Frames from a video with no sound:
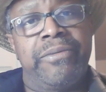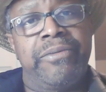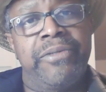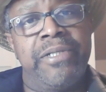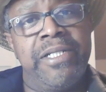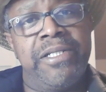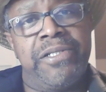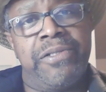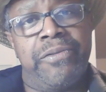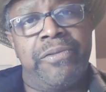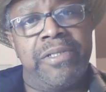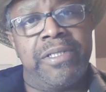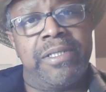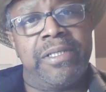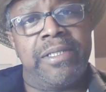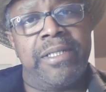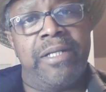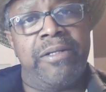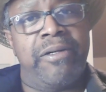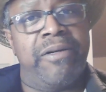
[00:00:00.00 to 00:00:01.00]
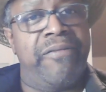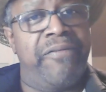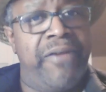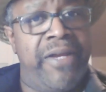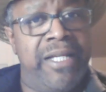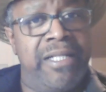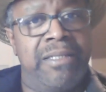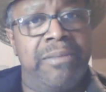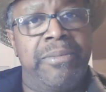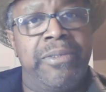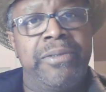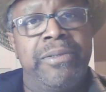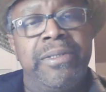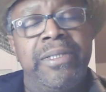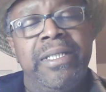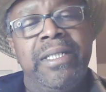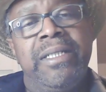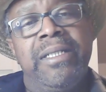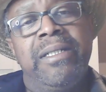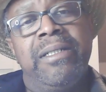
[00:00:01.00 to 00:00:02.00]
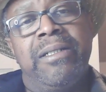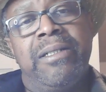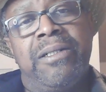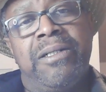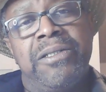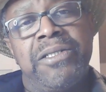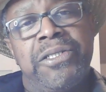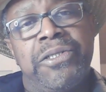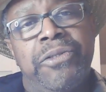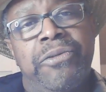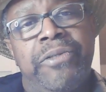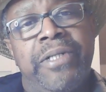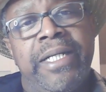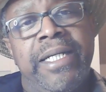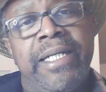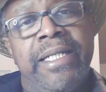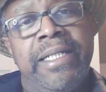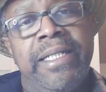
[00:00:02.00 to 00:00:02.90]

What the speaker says: resources that are available. Also, I